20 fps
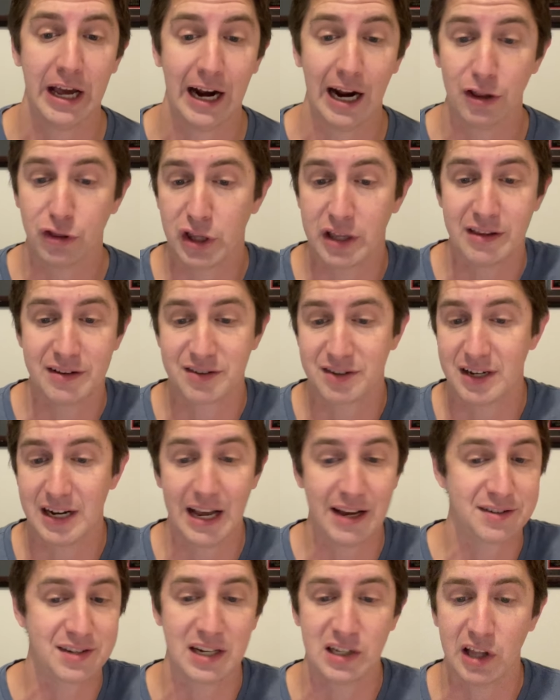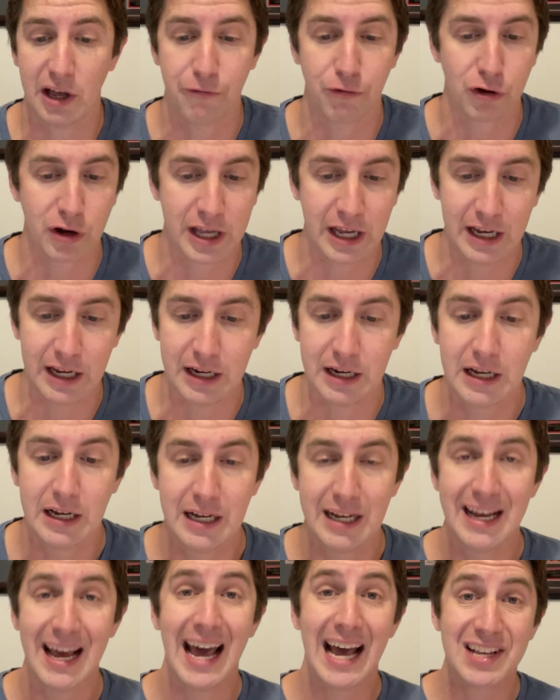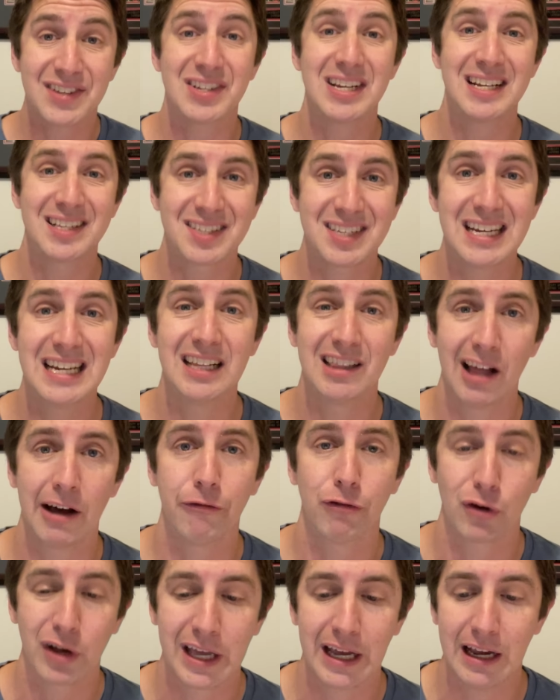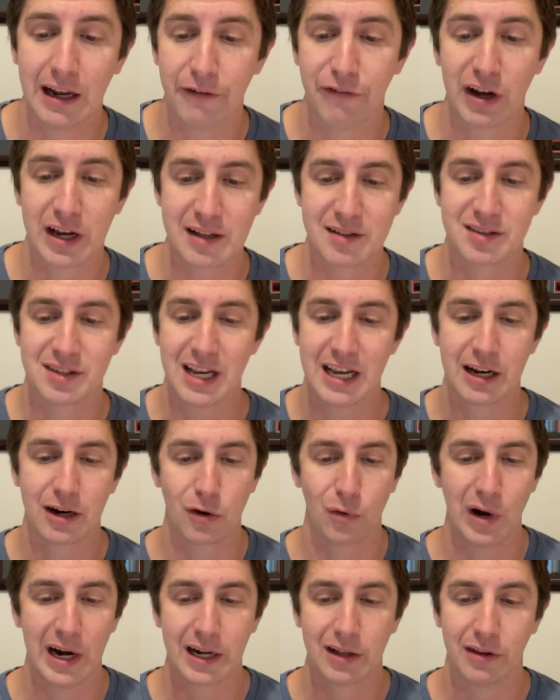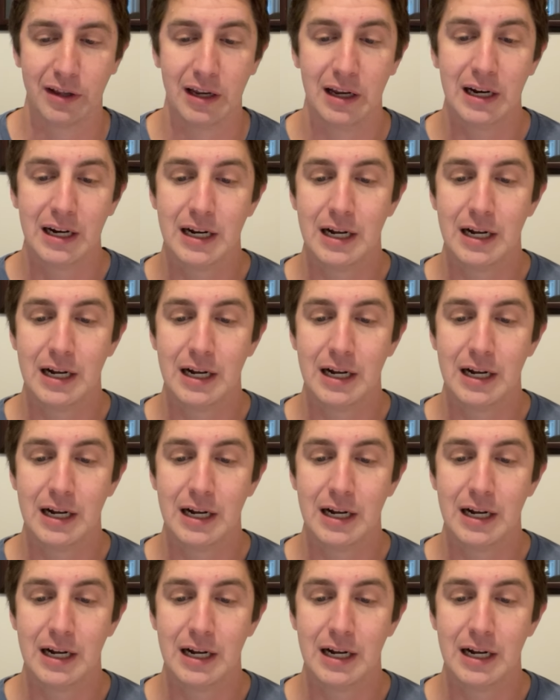I think this is an SEC-level kid, SEC-level kid, if I can say it correctly.